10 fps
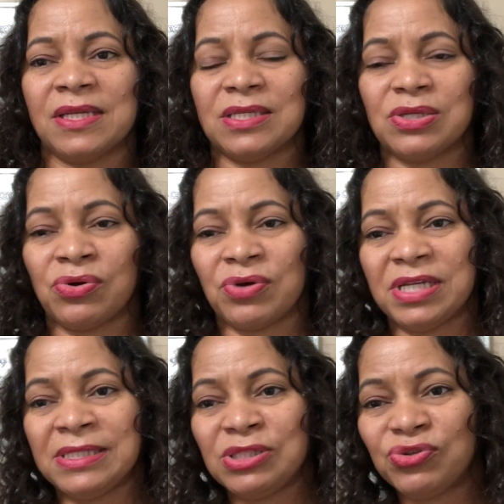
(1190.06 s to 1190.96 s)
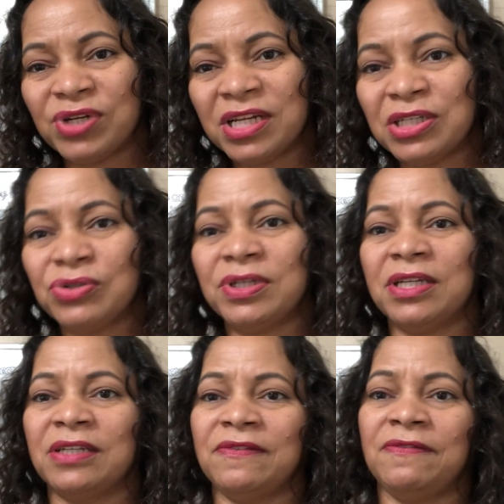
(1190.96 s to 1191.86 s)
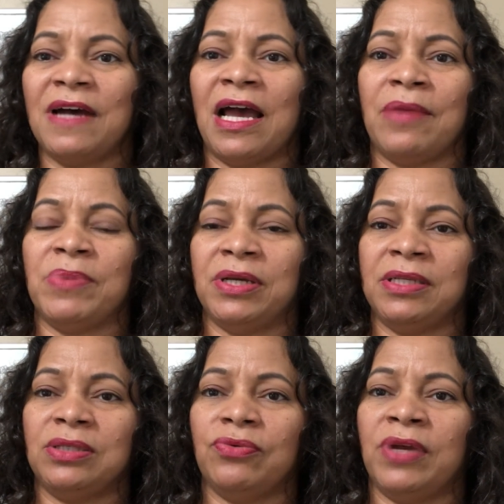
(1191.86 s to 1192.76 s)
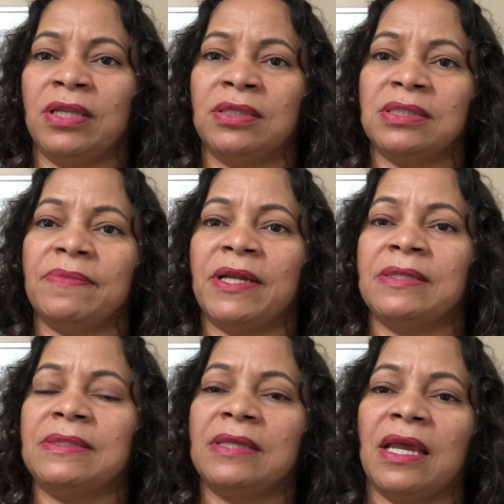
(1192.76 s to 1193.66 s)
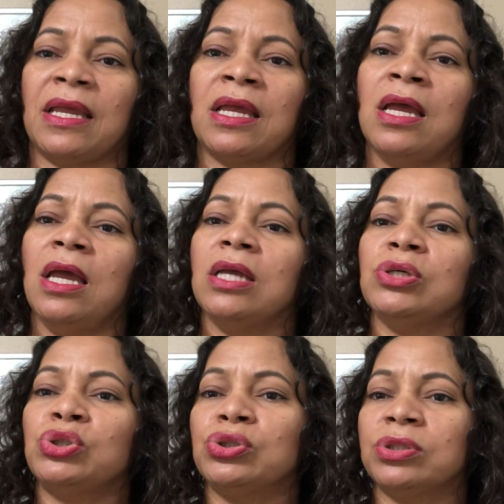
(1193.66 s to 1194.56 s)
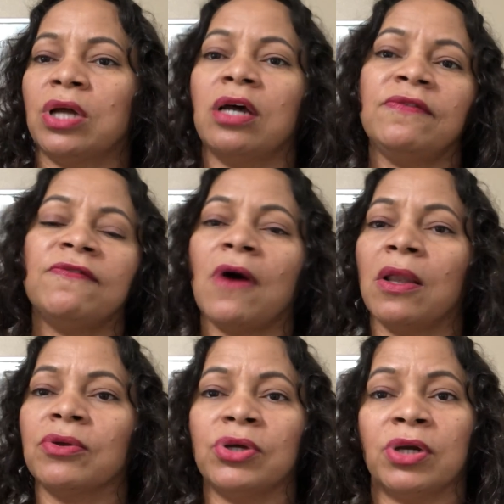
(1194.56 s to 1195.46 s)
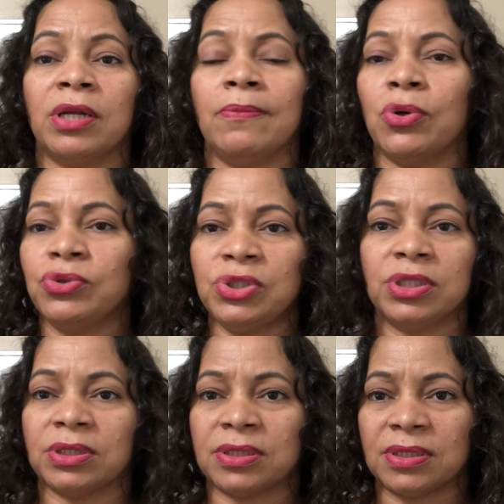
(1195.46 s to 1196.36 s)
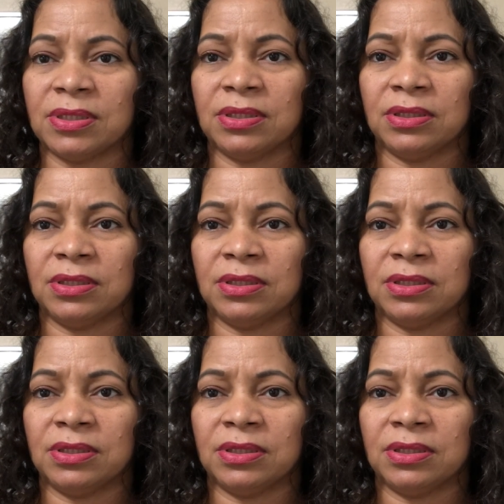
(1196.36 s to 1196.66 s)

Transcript: So it's tricky to identify, but when somebody say you should not follow your emotions,